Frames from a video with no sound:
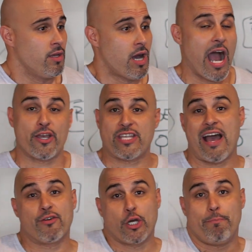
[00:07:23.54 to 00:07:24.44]
I used to
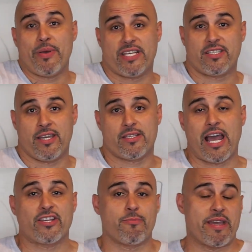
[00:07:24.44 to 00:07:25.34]
have a good business. I
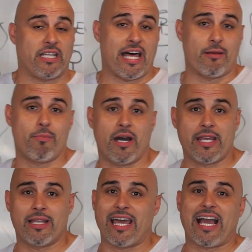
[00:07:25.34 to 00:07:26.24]
used to make a lot of
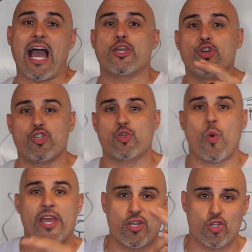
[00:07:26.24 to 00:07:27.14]
money. Like I used
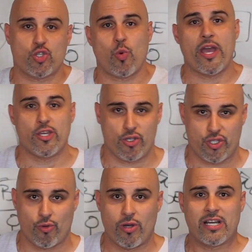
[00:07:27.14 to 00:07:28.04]

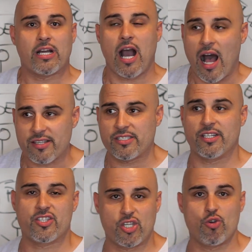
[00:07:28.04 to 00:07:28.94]
to. Constant
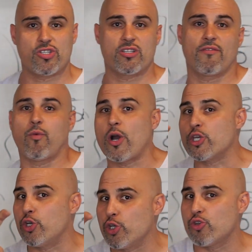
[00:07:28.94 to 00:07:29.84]
excuses of what
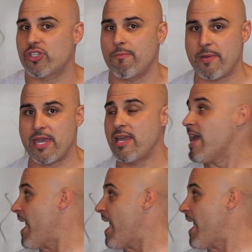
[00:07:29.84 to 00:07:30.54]
you used to be